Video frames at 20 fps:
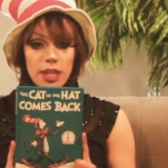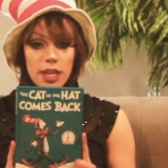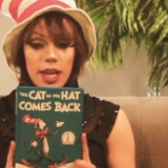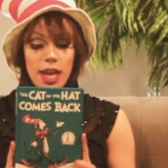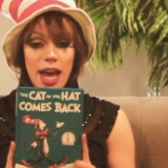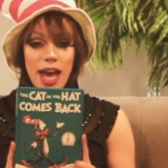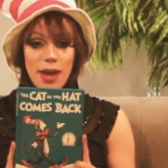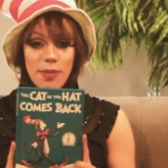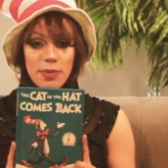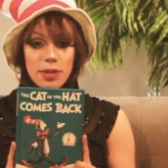The
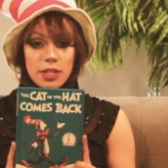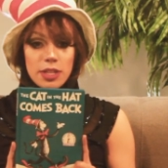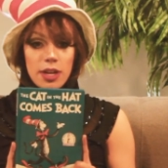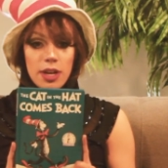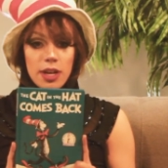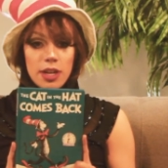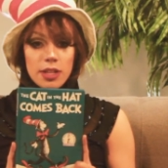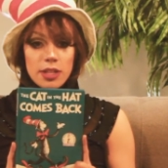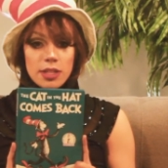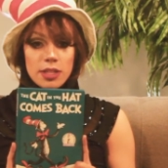cat
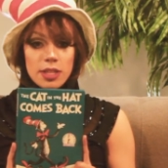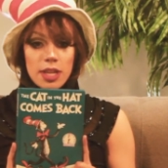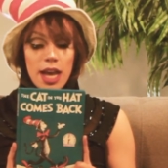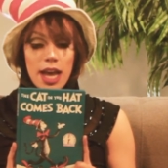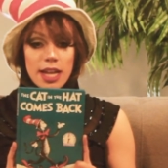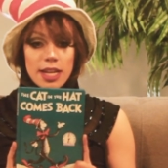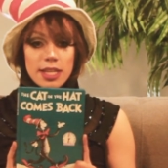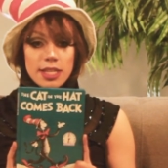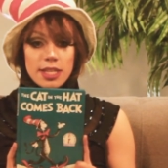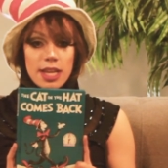returns
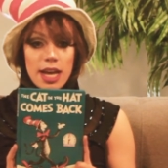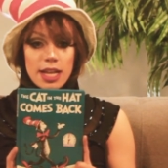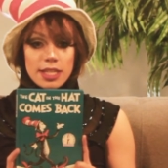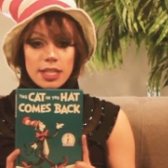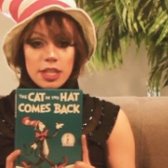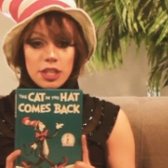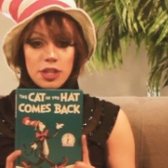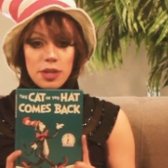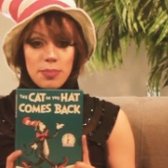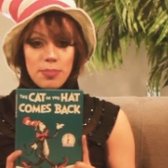and decides
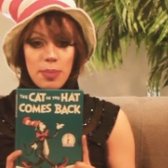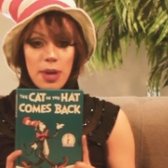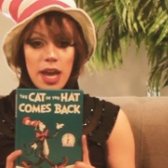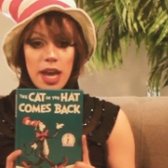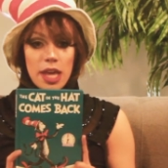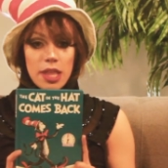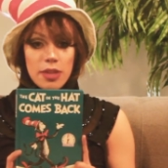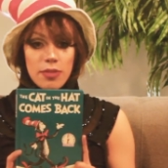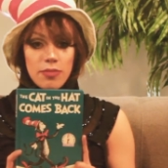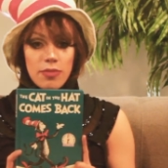he should
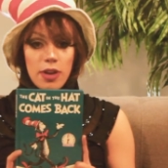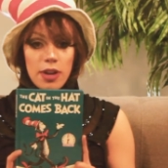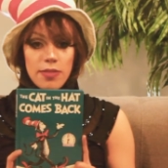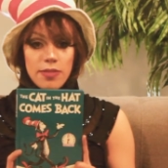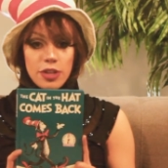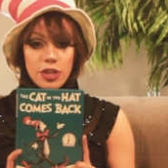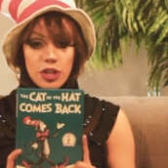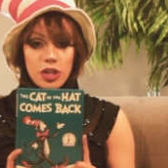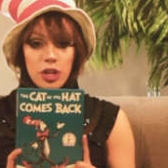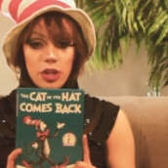bathe in front
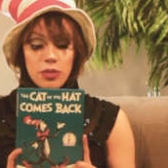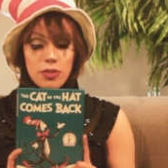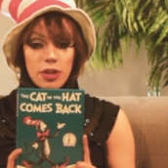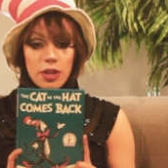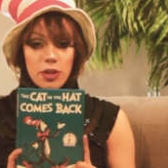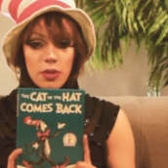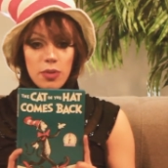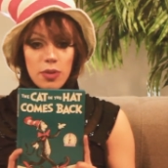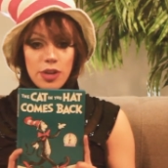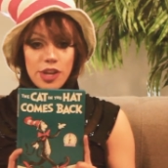of the
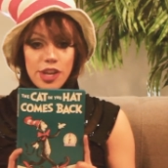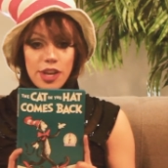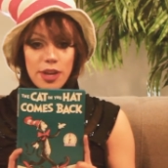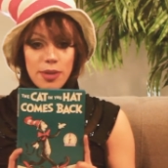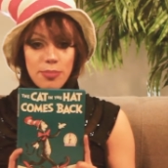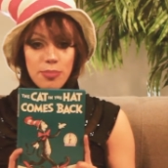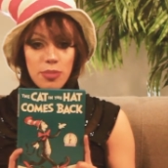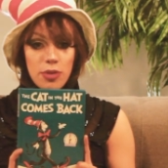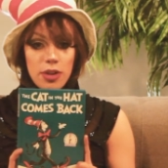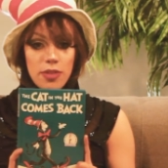children who he
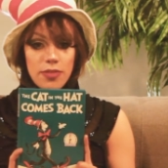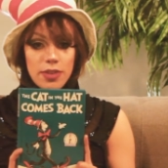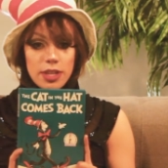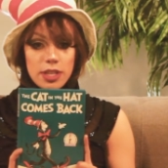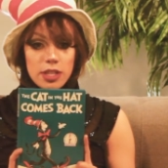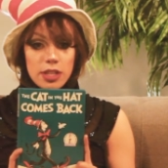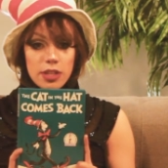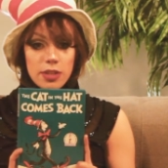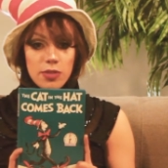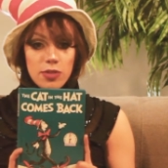had
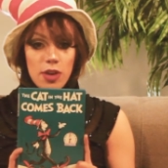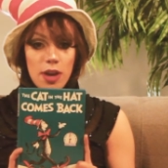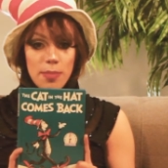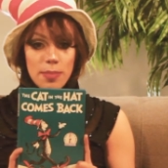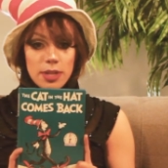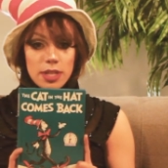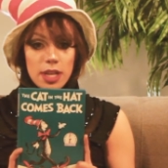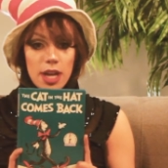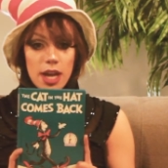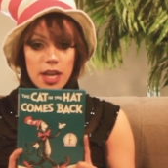previously
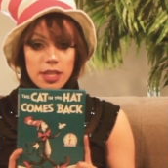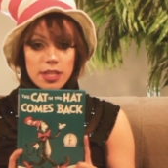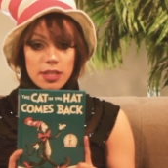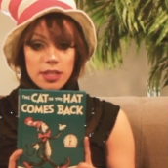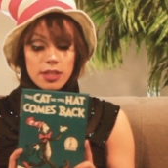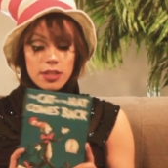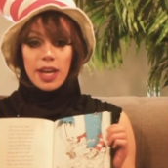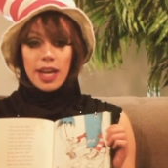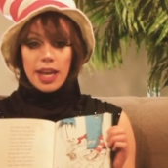traumatized.